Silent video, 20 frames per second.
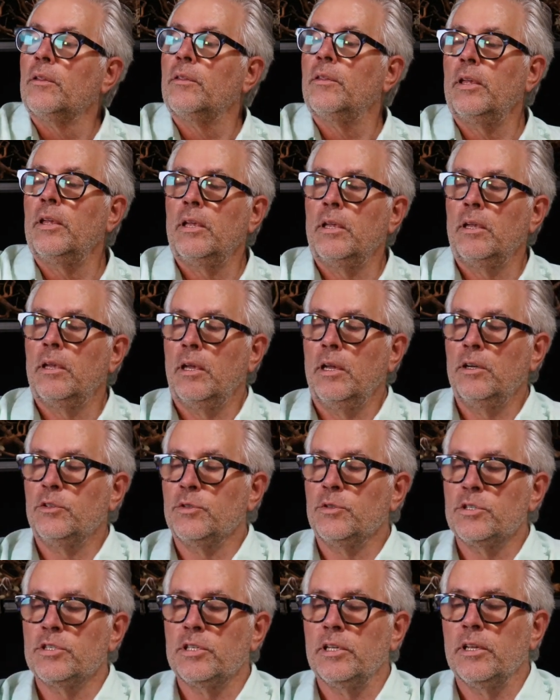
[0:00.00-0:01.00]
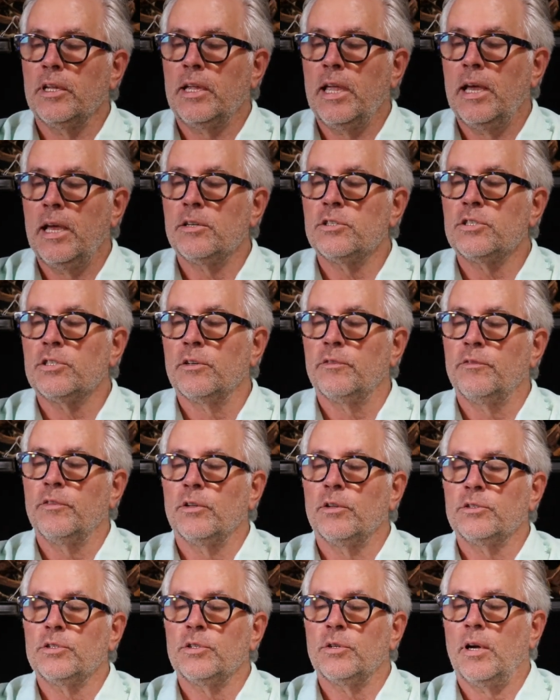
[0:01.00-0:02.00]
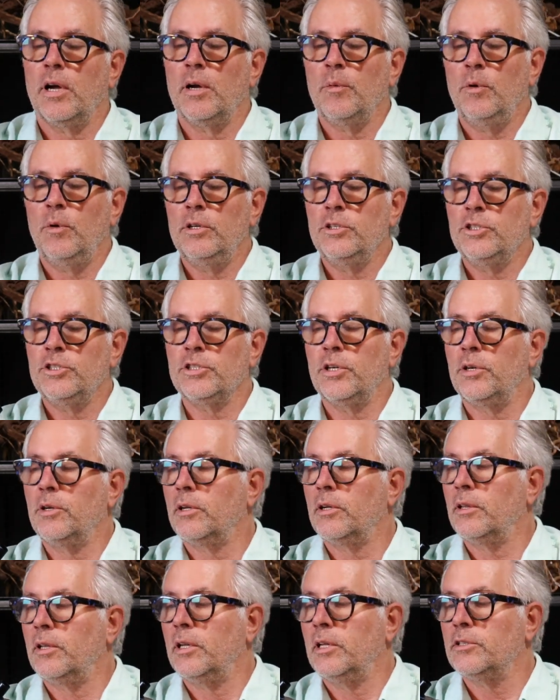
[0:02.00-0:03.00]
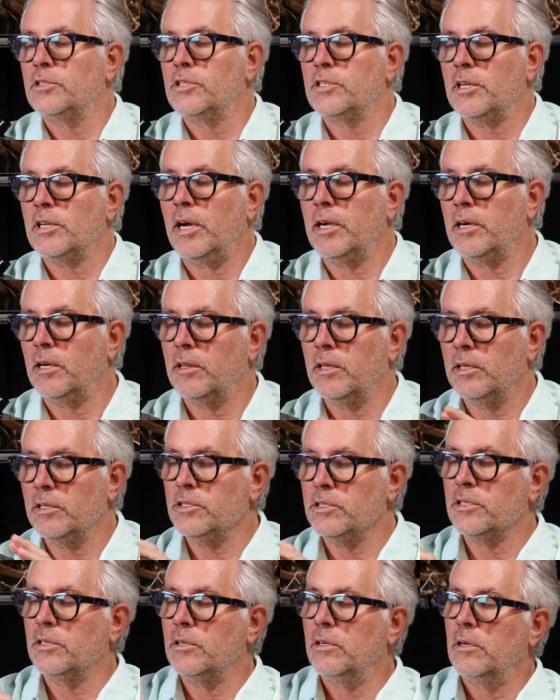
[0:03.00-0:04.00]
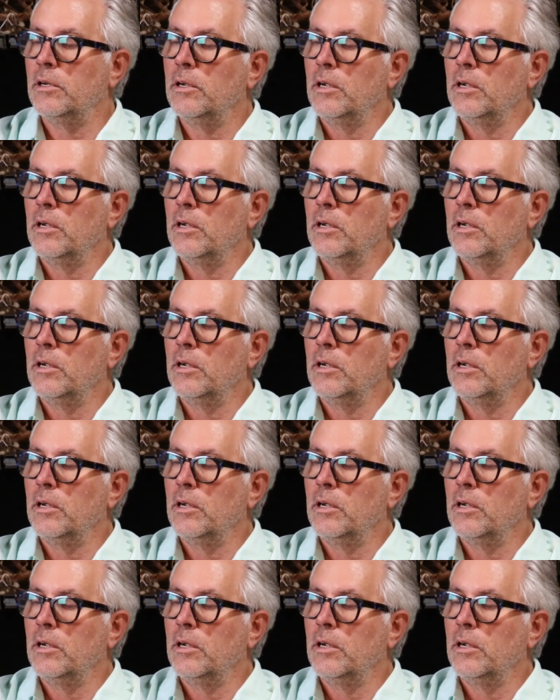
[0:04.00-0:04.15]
the interest in the canister filter, I want to show you the inside of this.